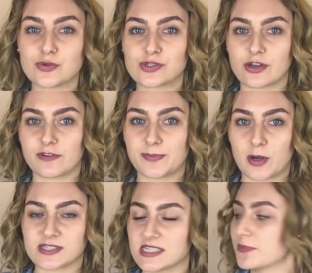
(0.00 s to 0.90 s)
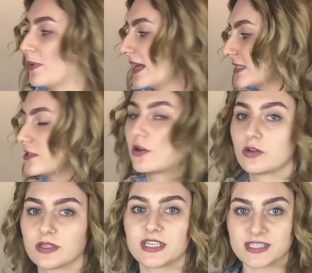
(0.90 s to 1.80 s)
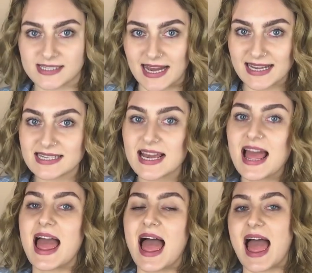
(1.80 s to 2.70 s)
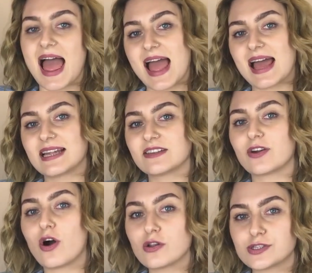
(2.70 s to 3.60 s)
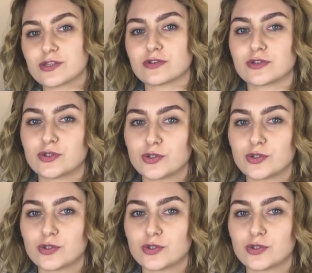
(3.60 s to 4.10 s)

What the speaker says: two softboxes placed on each side and also